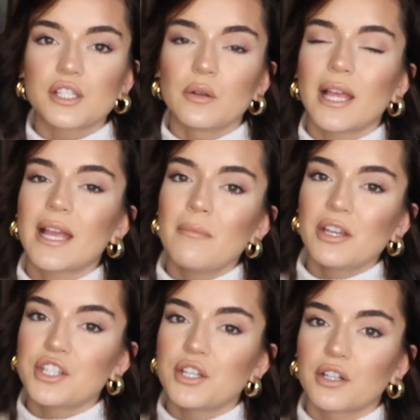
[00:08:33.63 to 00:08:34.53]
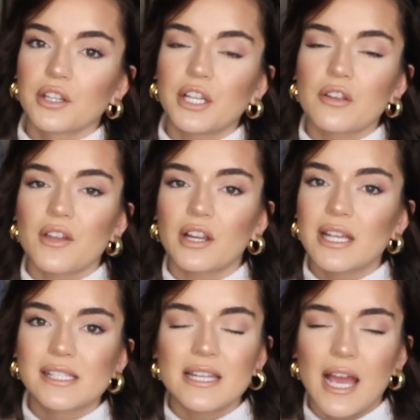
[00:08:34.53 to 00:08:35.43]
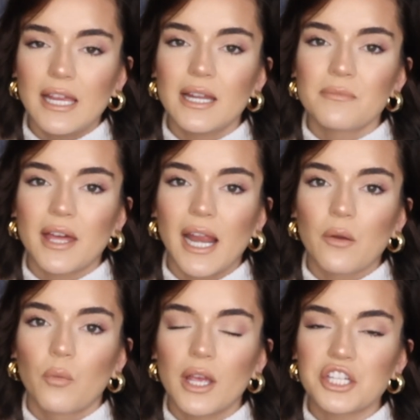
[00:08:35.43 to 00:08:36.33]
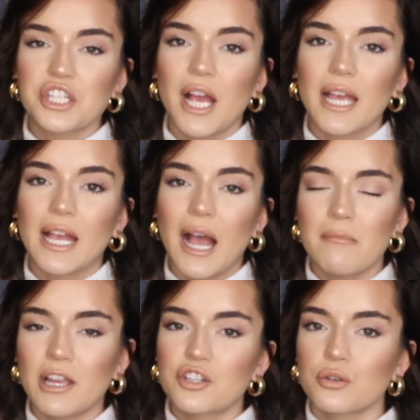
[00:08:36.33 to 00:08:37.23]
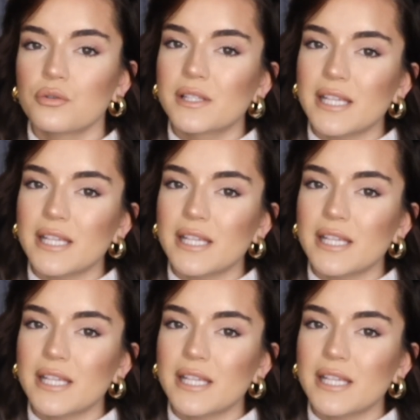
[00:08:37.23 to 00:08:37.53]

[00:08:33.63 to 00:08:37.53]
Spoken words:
So like I mentioned earlier, there is an item that I wish I got my true